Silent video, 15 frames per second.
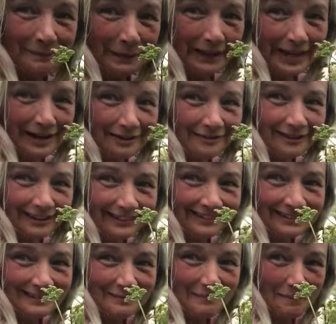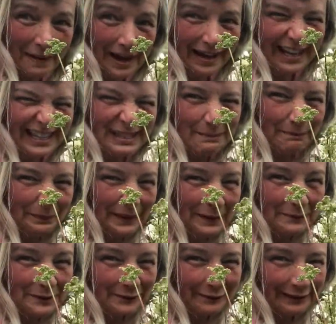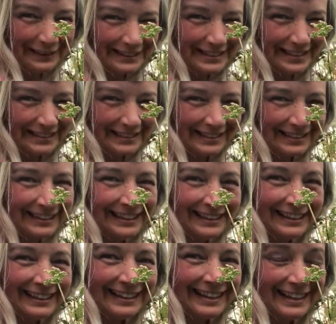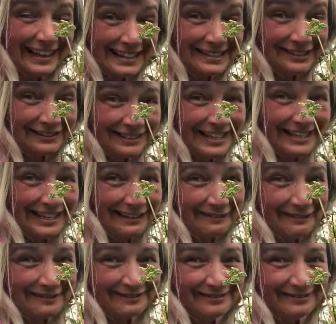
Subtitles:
be careful, but it's beautiful, isn't it? Let's continue.